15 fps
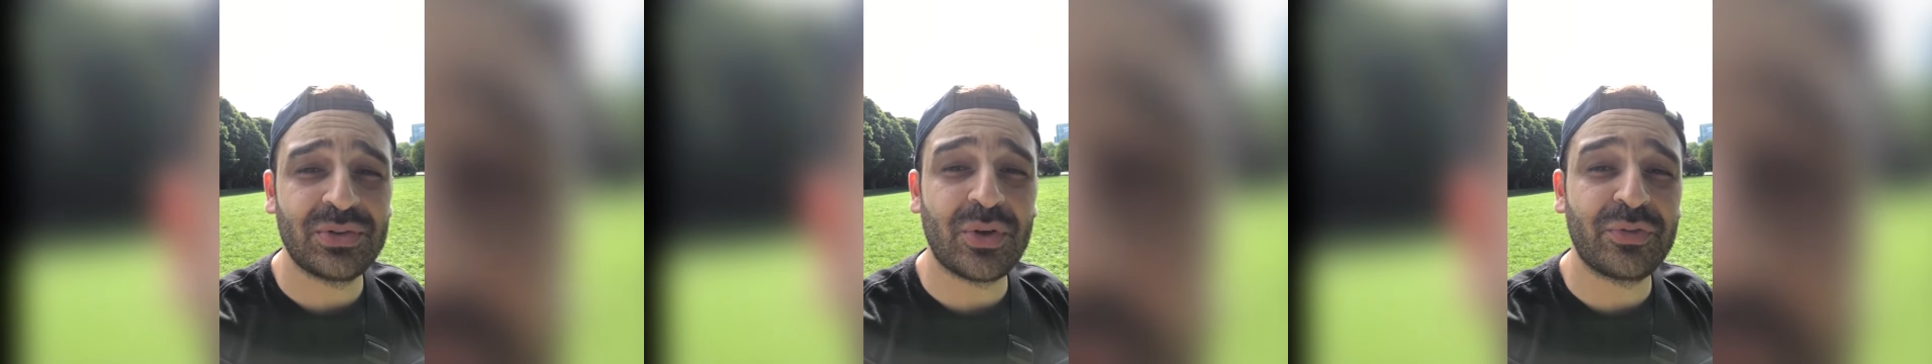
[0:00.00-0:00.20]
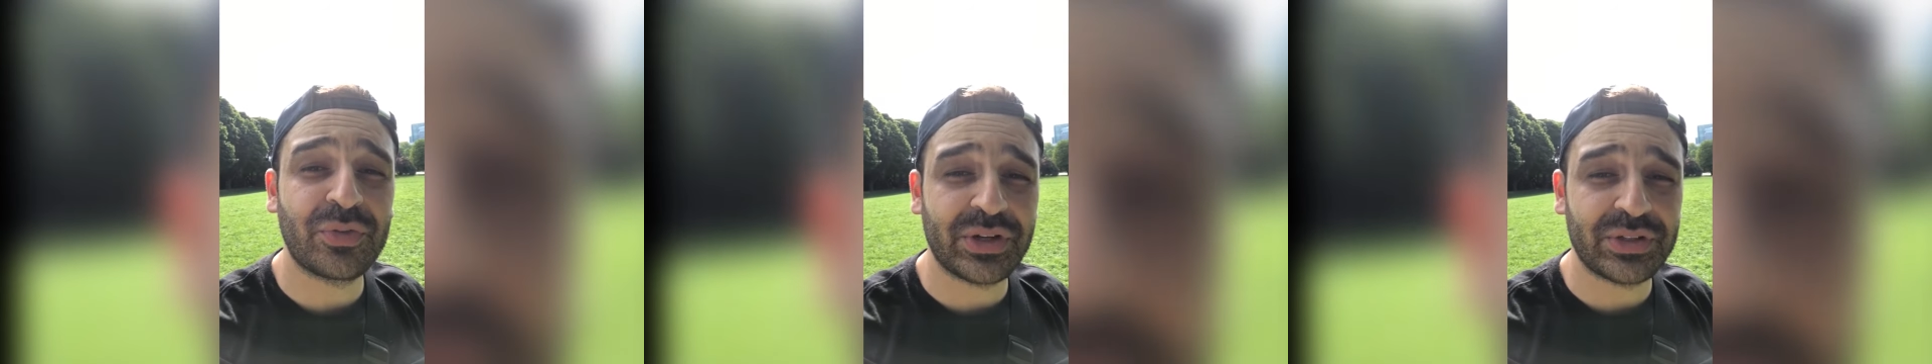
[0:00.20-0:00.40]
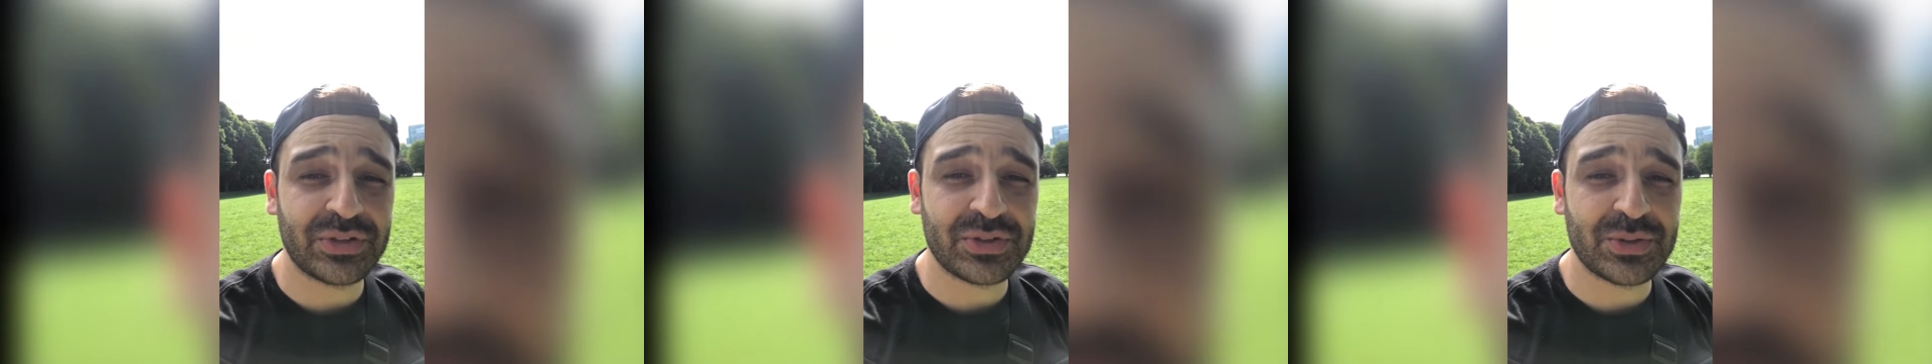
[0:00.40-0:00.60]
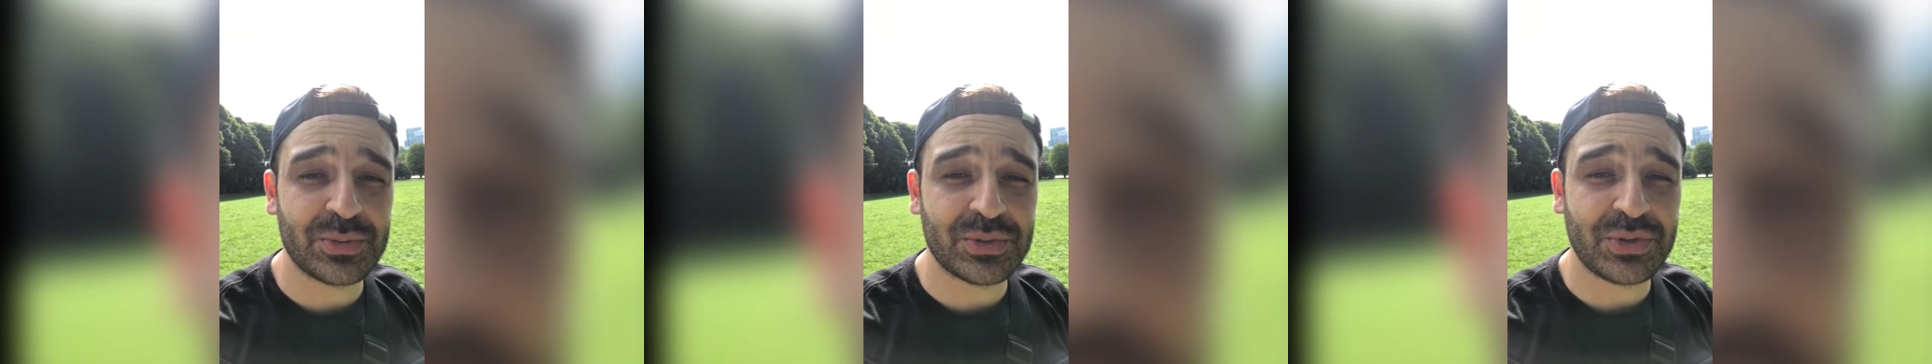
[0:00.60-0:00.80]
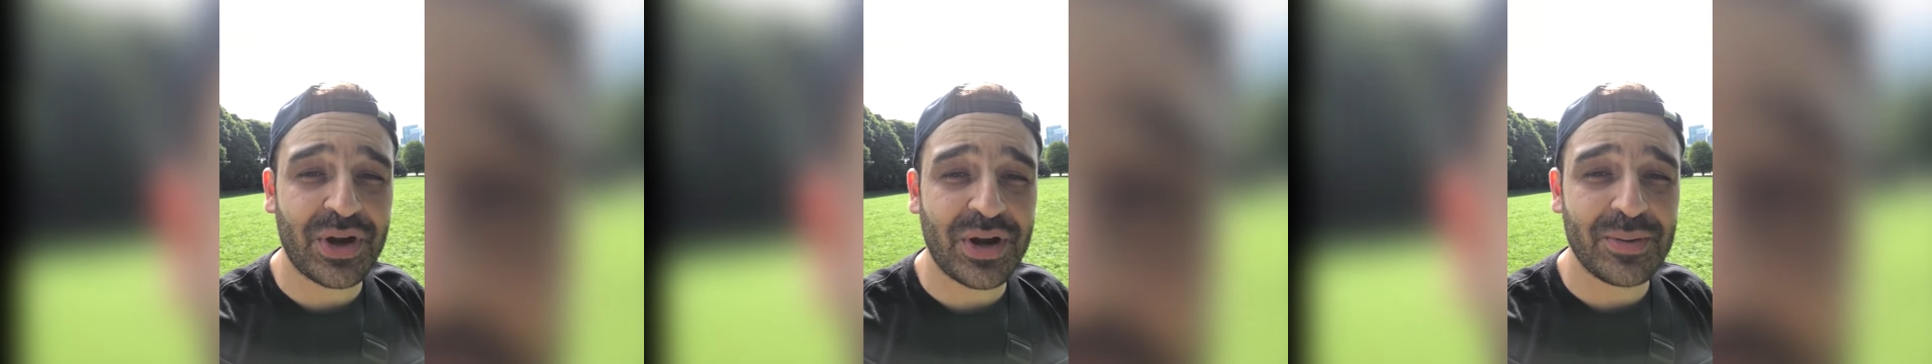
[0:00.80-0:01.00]
Don't forget to
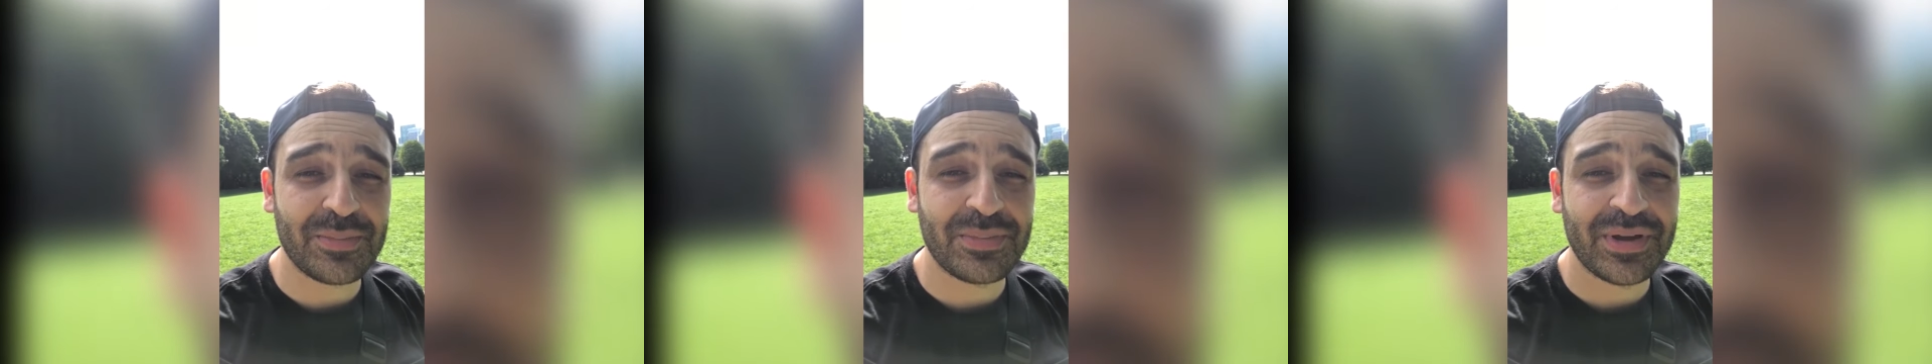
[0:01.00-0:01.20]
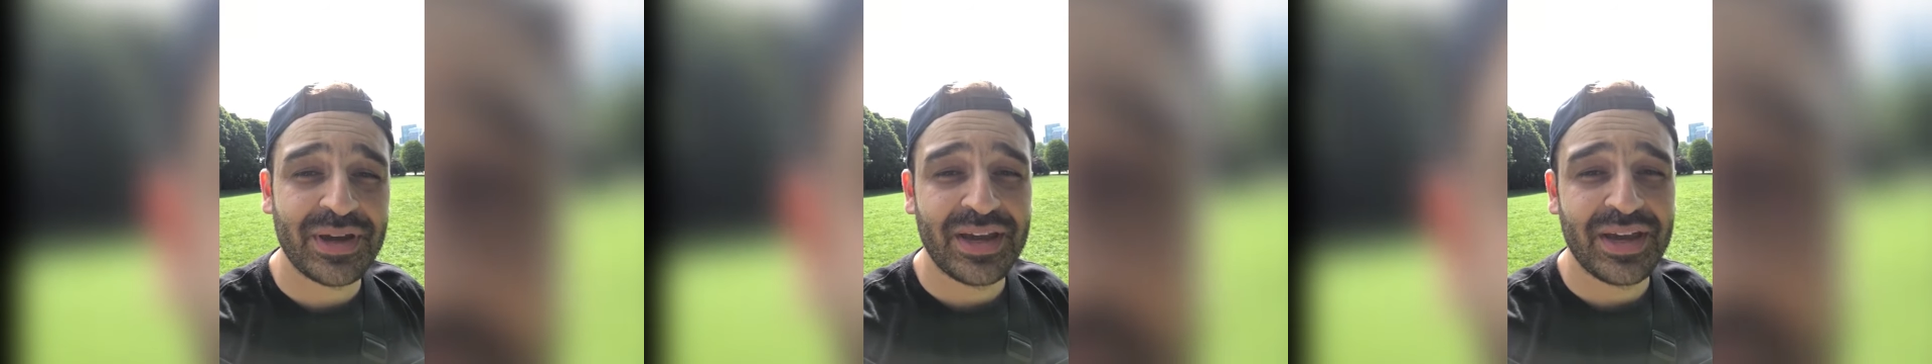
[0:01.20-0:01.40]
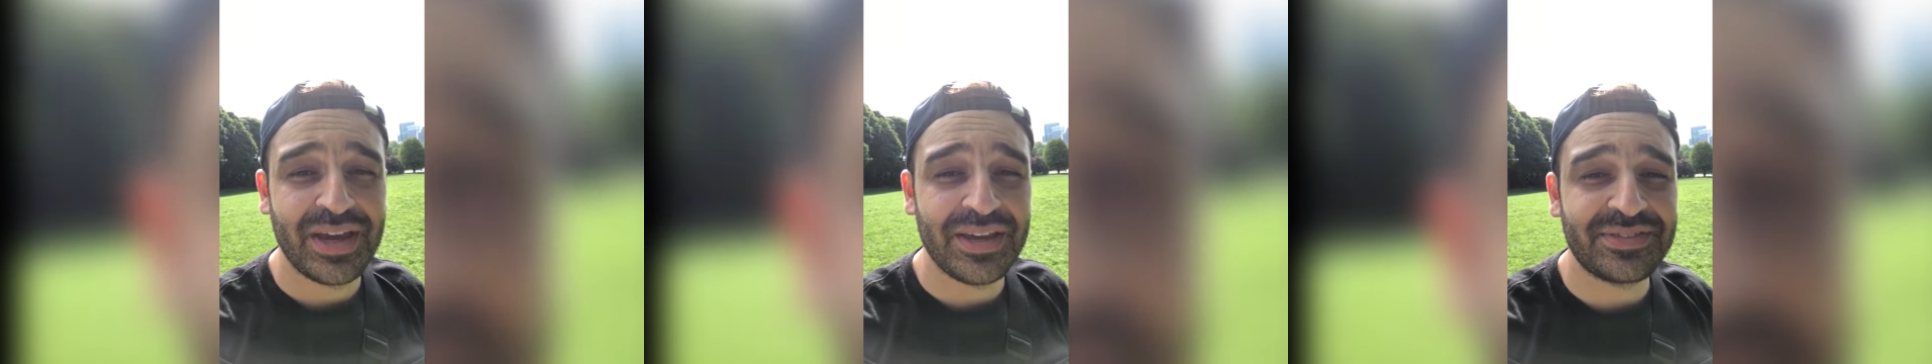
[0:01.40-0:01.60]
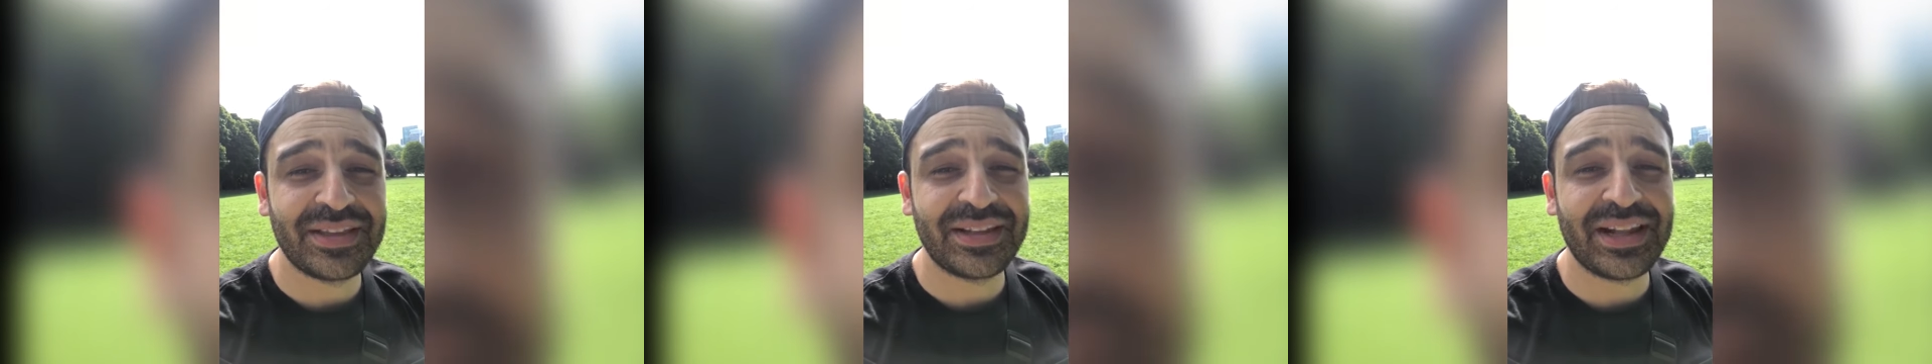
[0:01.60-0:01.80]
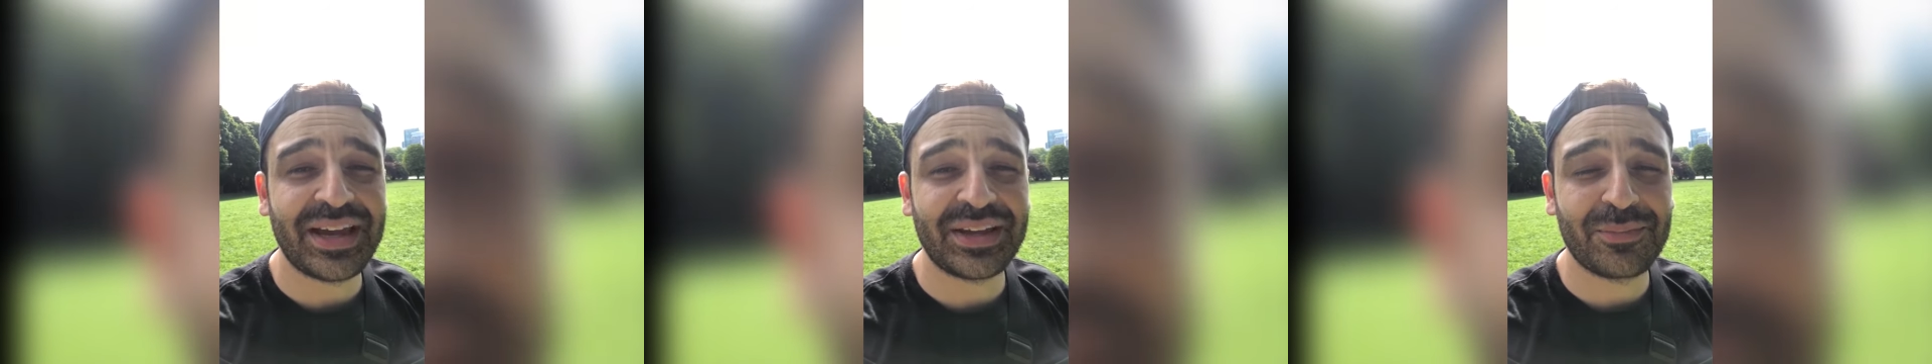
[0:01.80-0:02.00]
subscribe, hit the
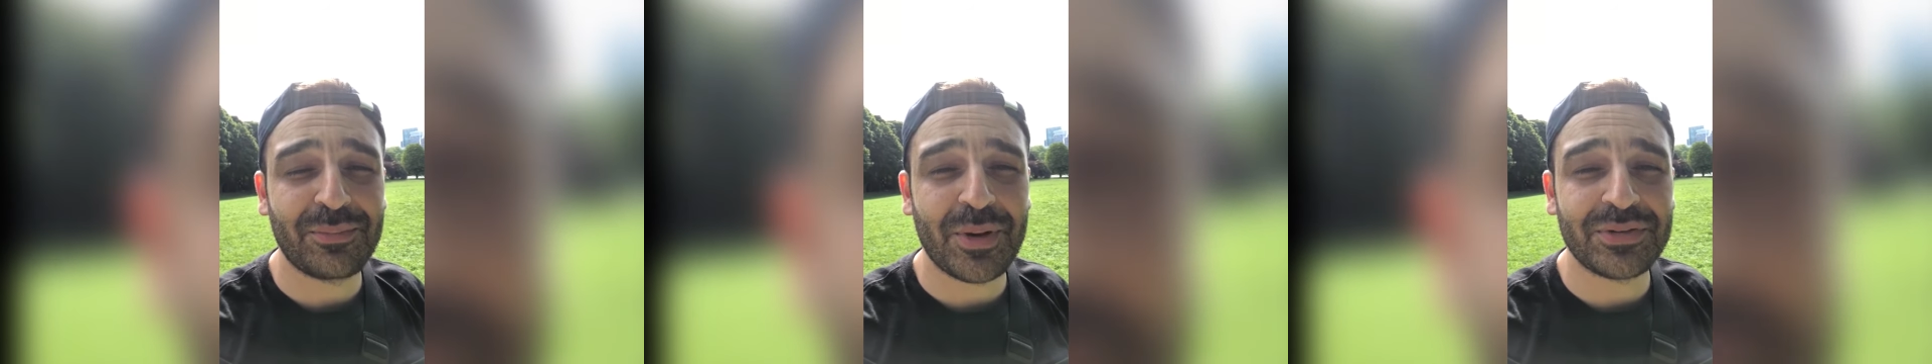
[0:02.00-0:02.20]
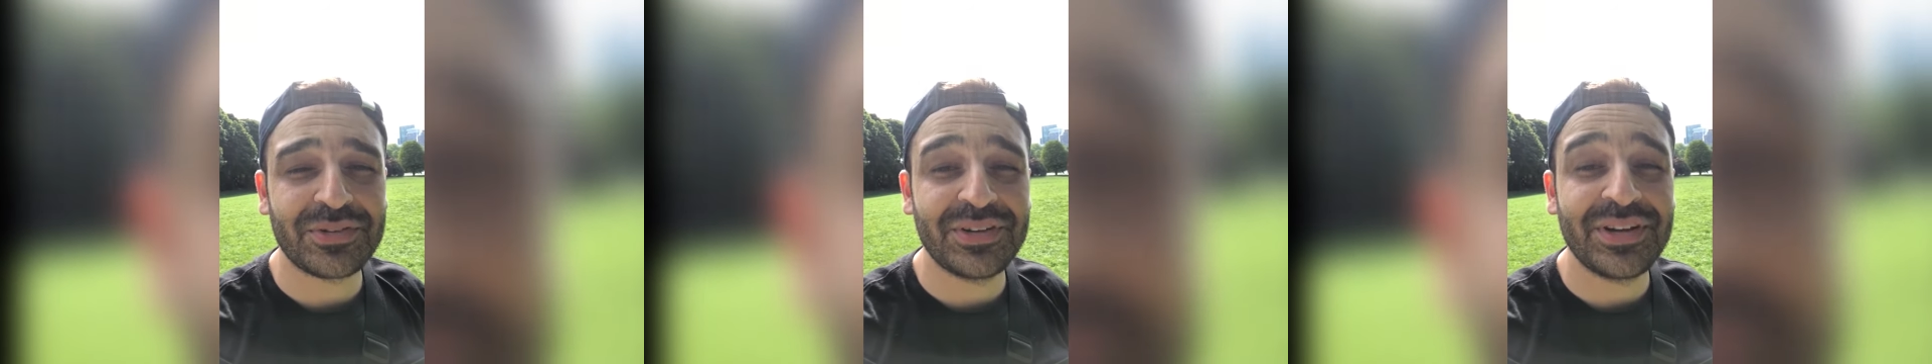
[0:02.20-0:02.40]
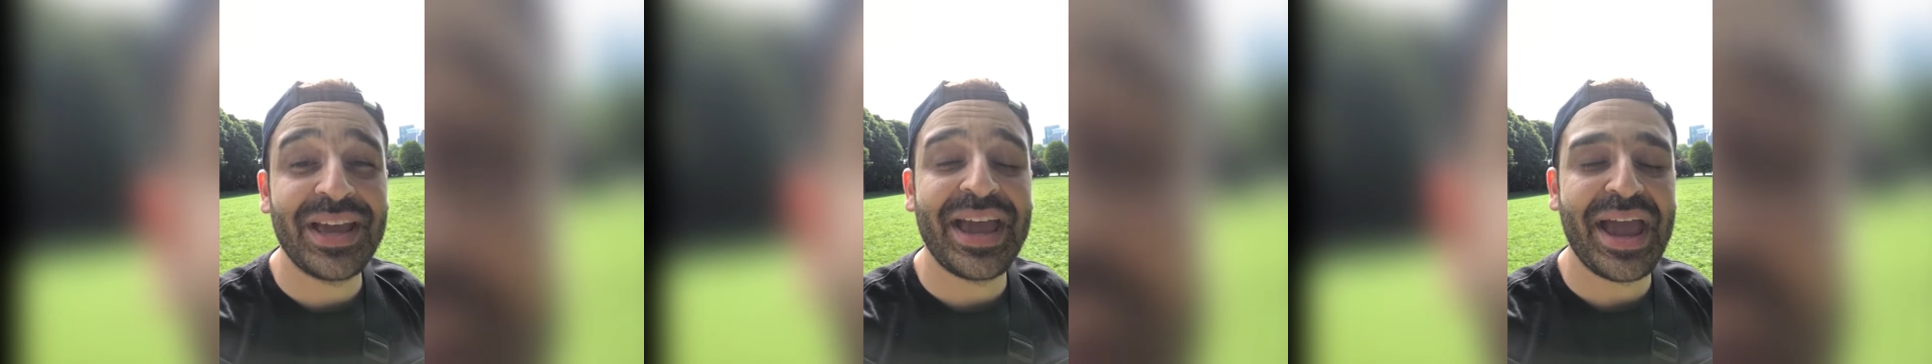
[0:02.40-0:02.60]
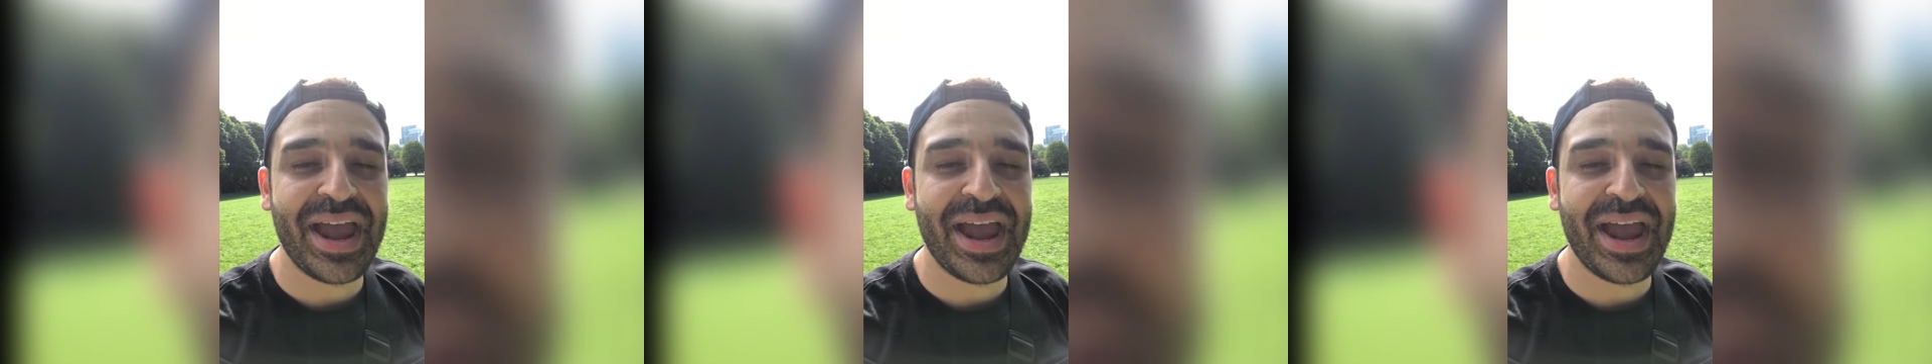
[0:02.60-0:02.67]
like button,